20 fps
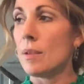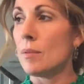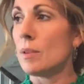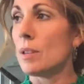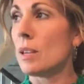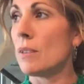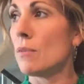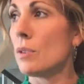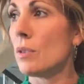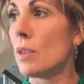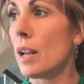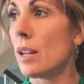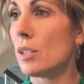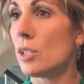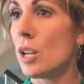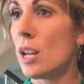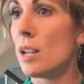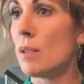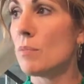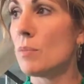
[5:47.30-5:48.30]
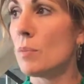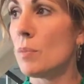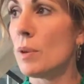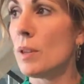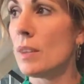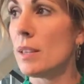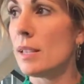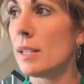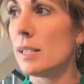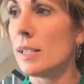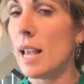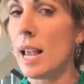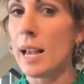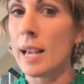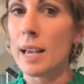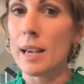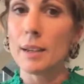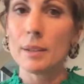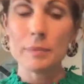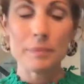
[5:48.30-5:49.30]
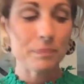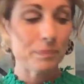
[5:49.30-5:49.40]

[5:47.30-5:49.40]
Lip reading: I'll give you that, Jake, to put in the sink.